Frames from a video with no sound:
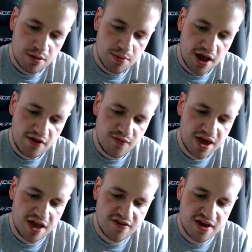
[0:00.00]
As for
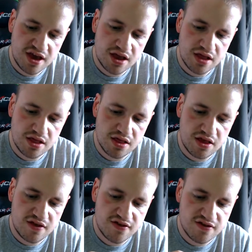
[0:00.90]
getting
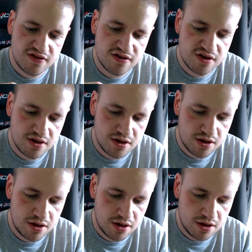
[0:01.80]
this
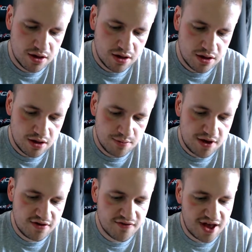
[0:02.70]

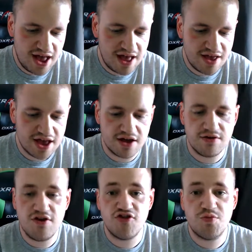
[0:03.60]
piece off, there you go.
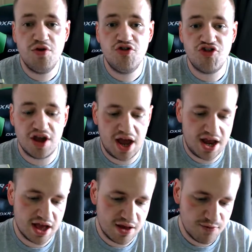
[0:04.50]
You just push it and
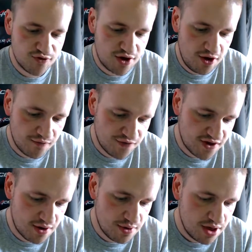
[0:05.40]
it comes straight off.
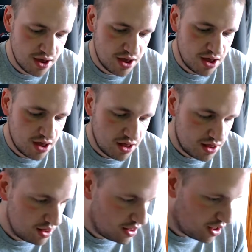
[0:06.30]
So
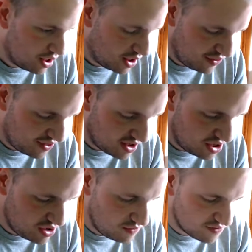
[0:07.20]
I think you
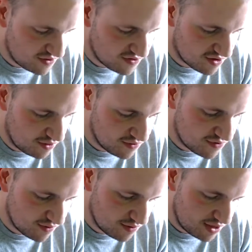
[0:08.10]
use this to
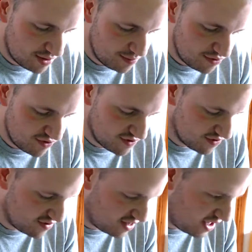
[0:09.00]
contour. That pushes
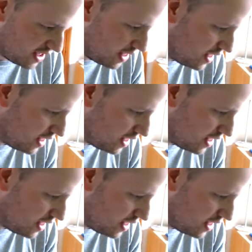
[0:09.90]
onto there.